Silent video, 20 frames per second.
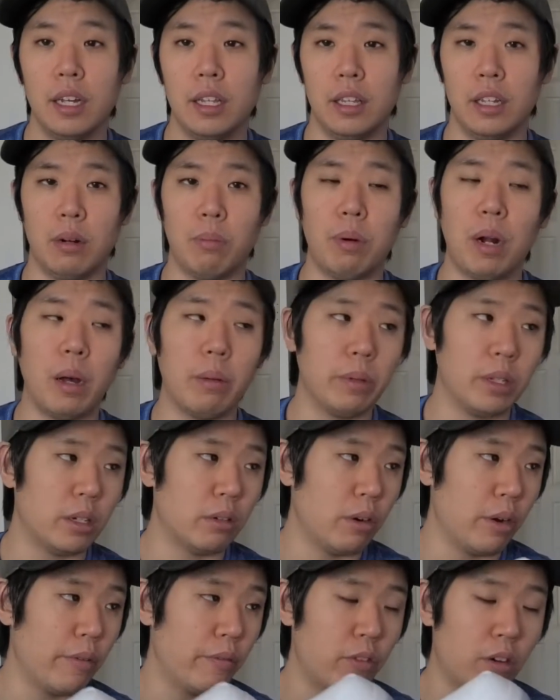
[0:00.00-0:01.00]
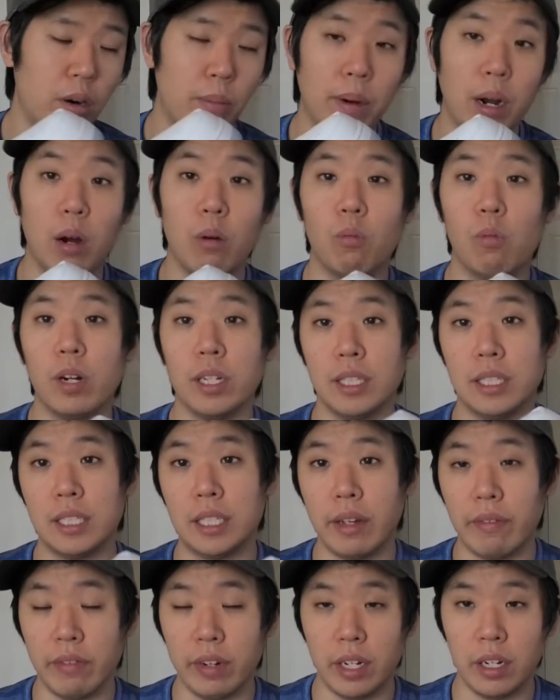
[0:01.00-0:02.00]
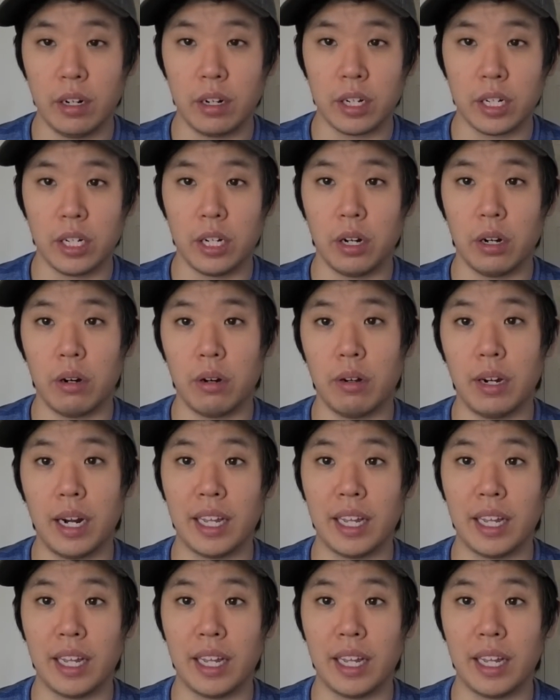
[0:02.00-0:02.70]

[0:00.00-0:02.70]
They're probably going for about $170 on GOAT.